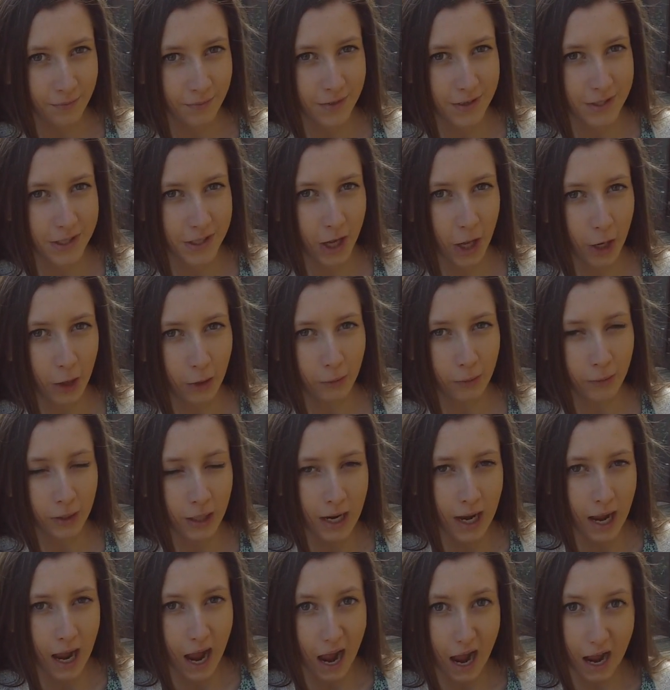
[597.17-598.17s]
So
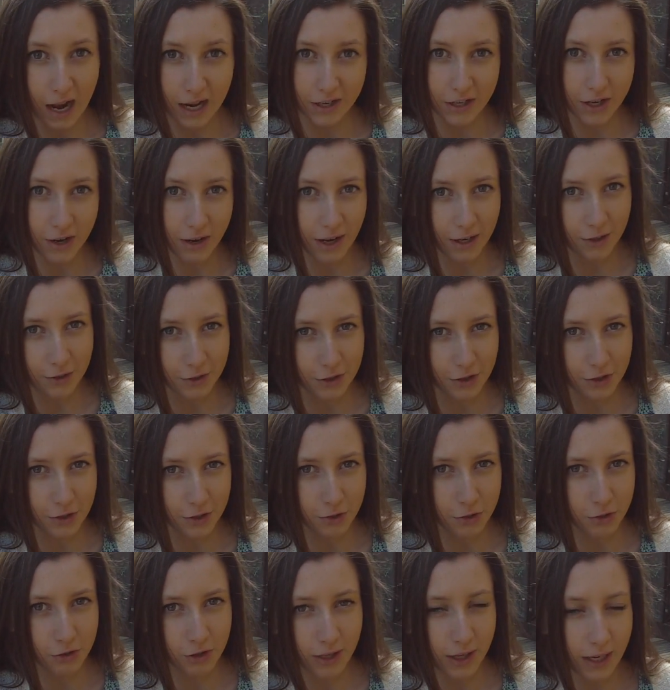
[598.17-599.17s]
I know how
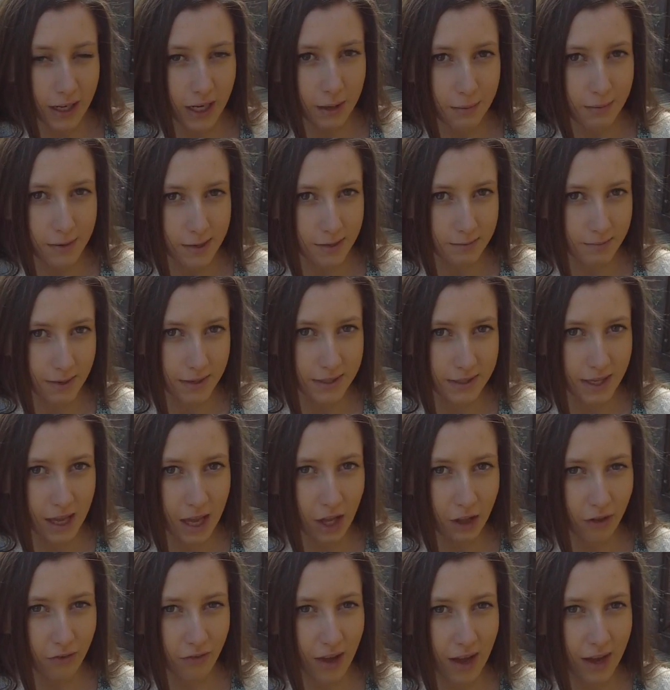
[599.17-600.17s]
to treat guinea pigs
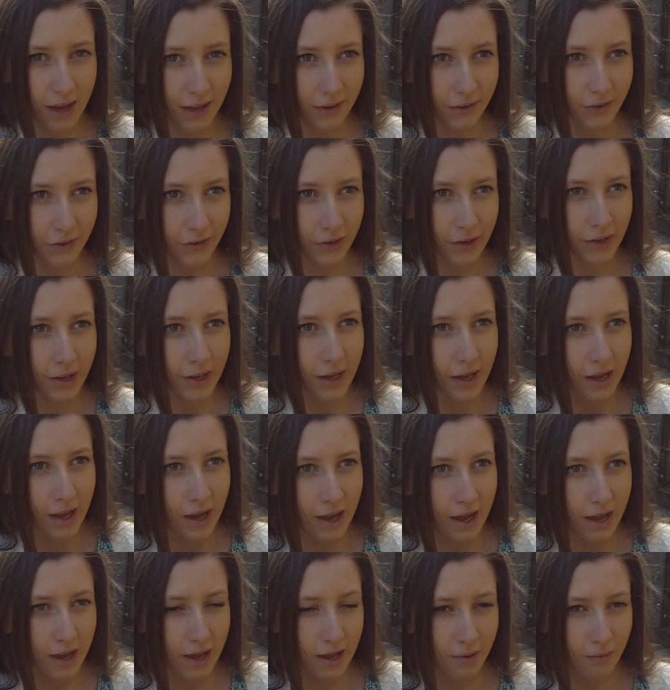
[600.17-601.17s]
myself, and
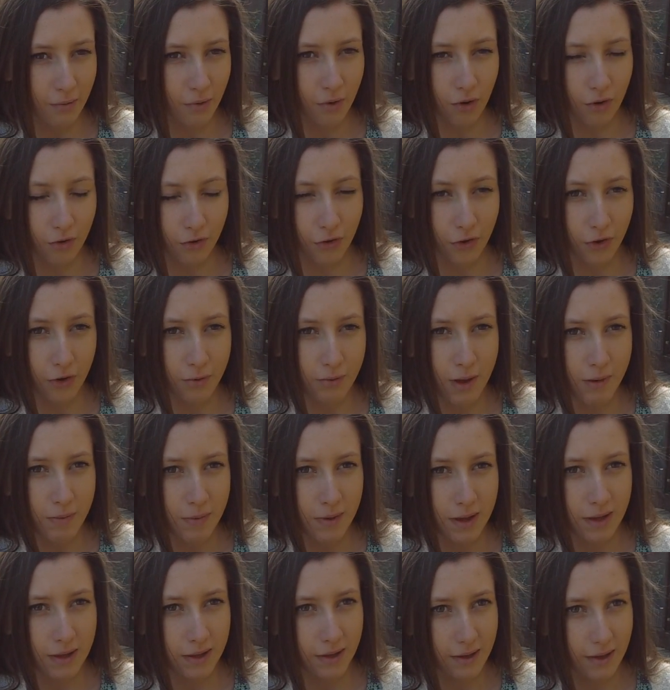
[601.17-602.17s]
also
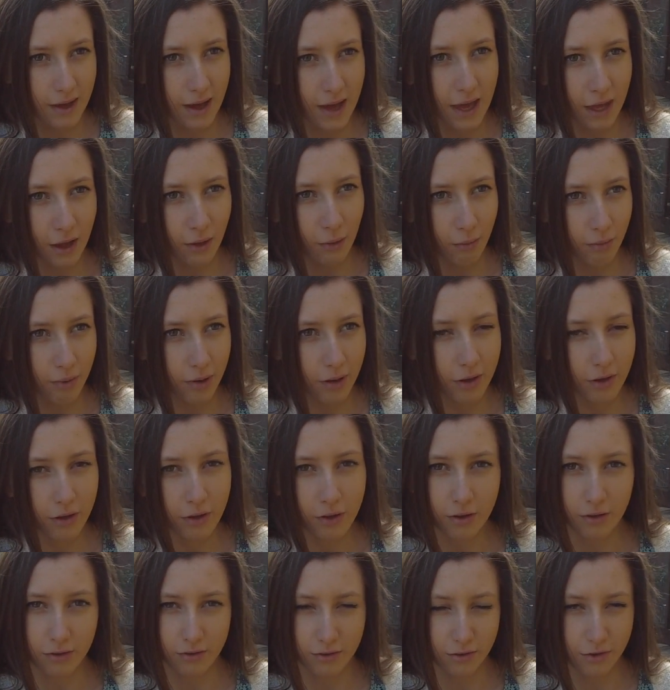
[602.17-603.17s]
maybe help
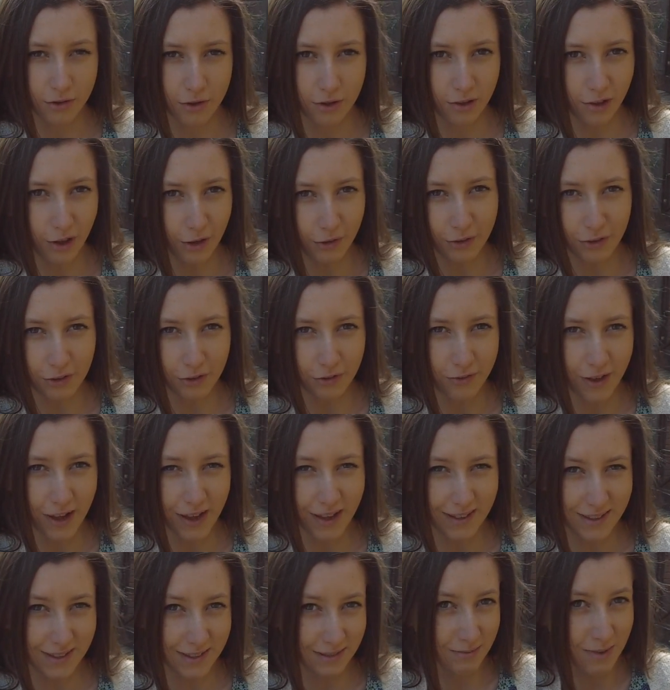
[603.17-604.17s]
other local
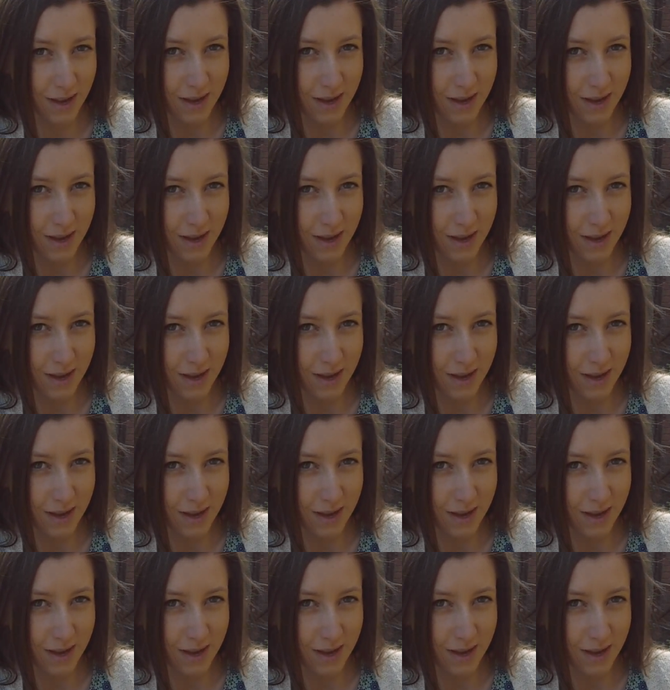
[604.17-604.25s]
vets,